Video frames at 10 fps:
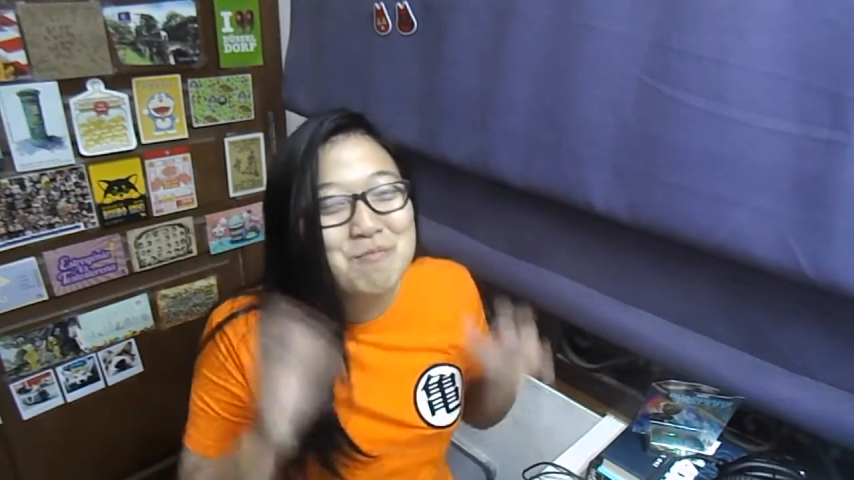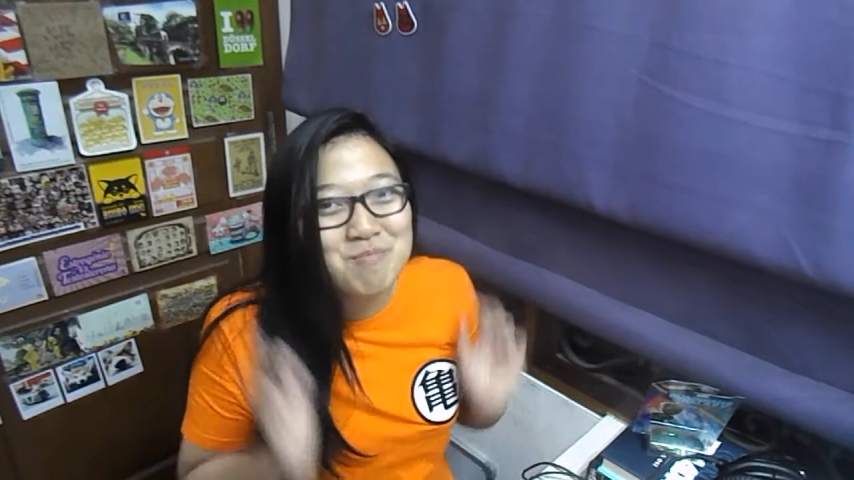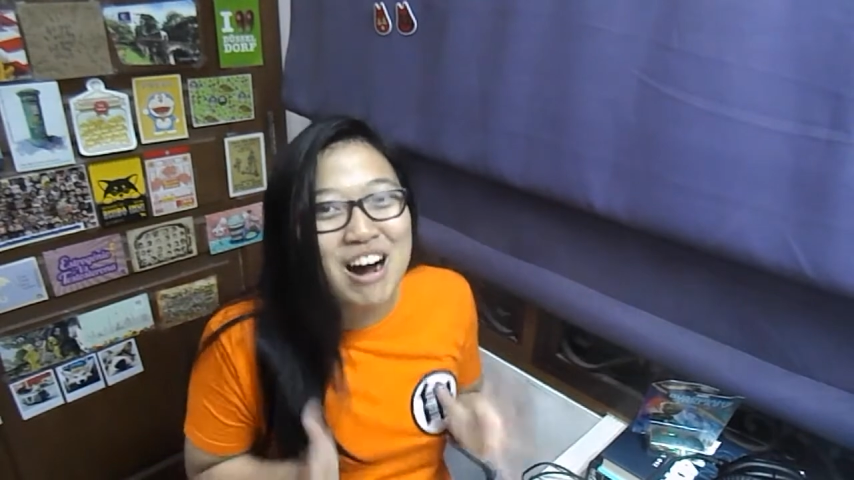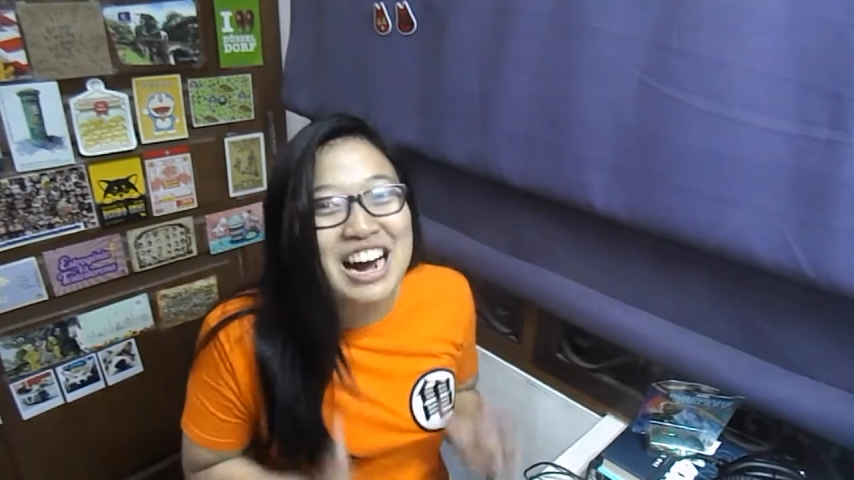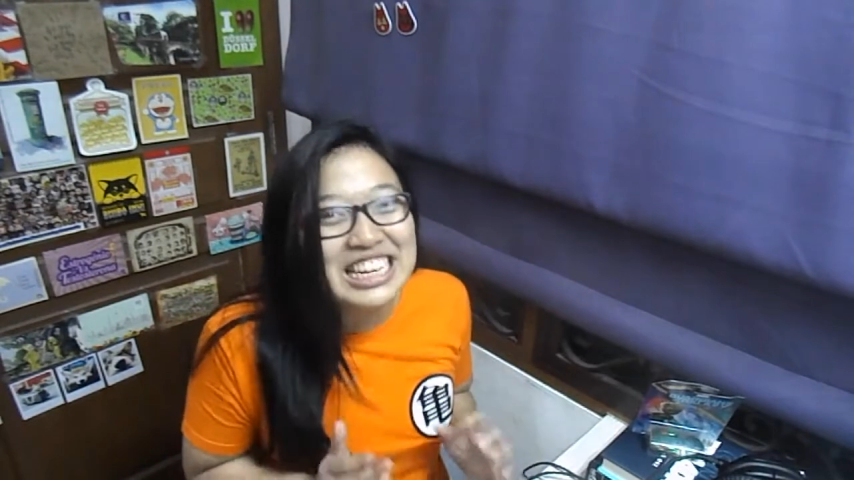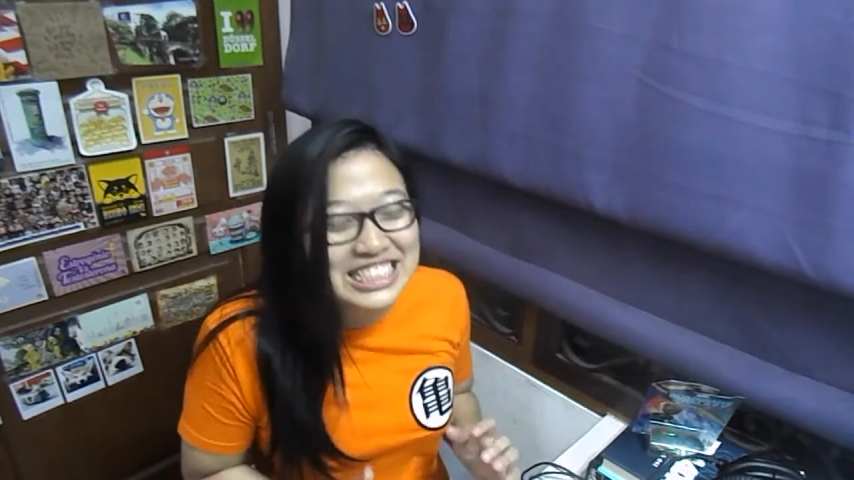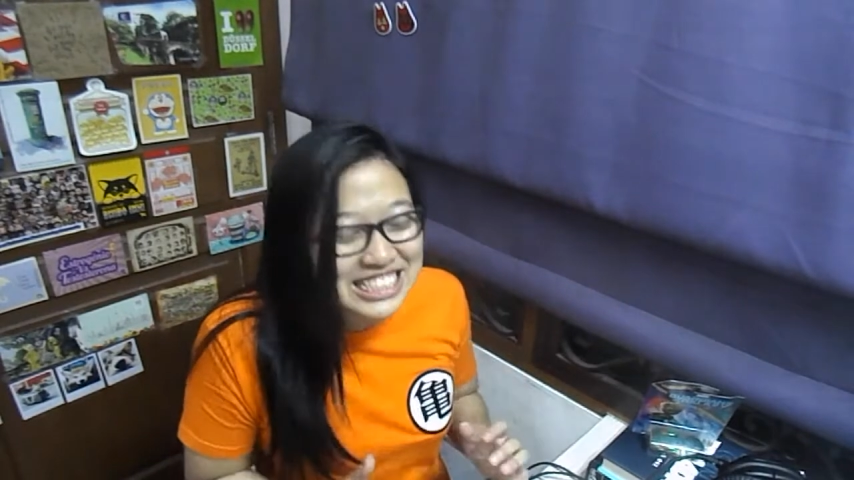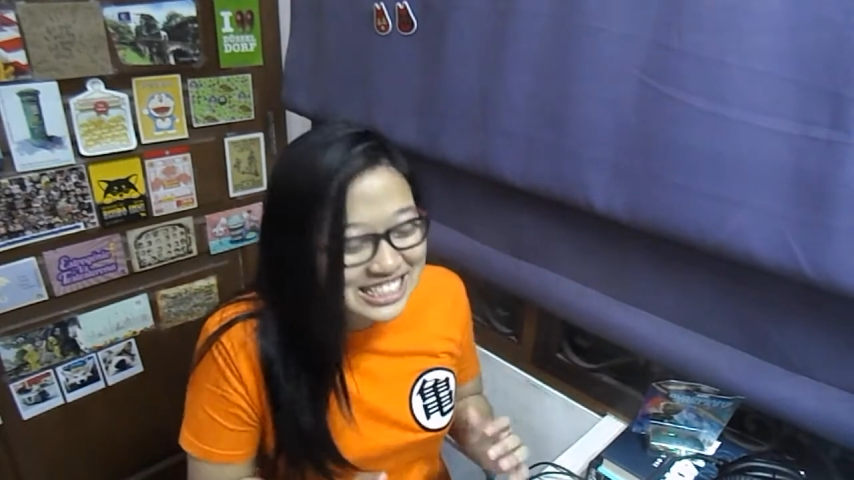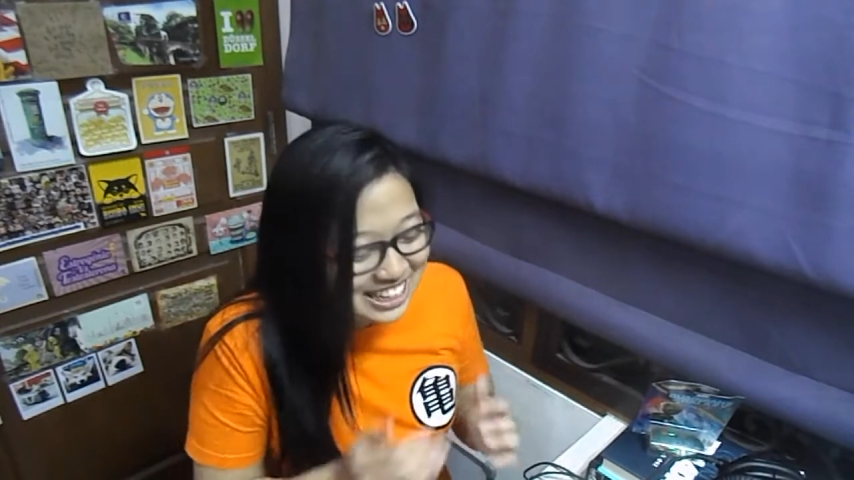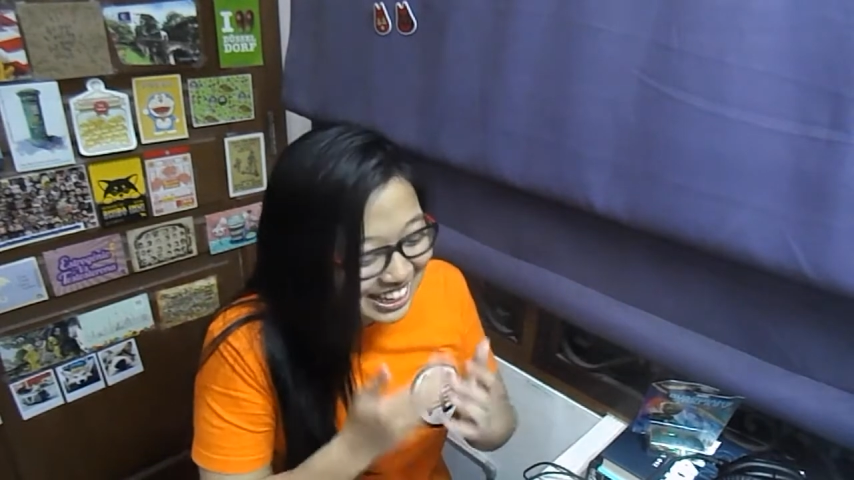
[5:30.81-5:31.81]

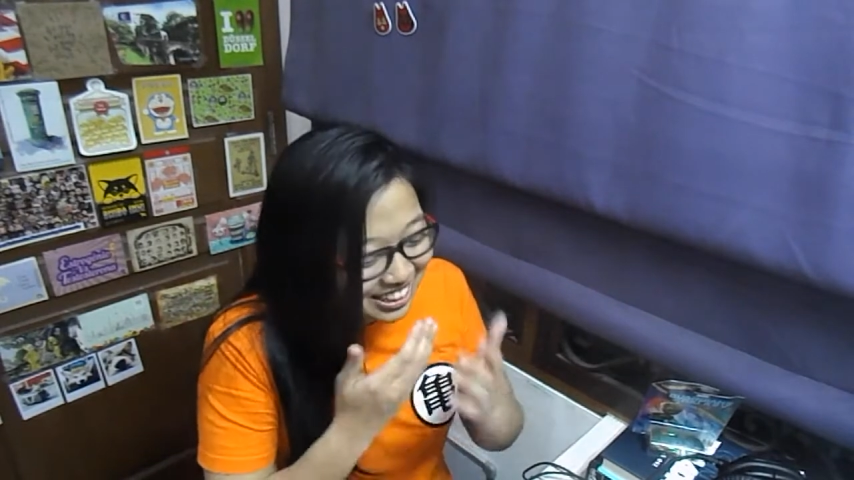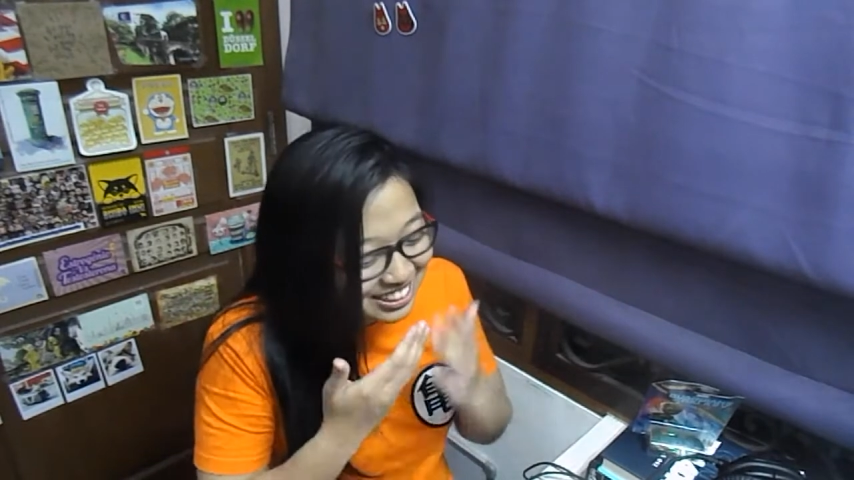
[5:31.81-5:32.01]
much. Like,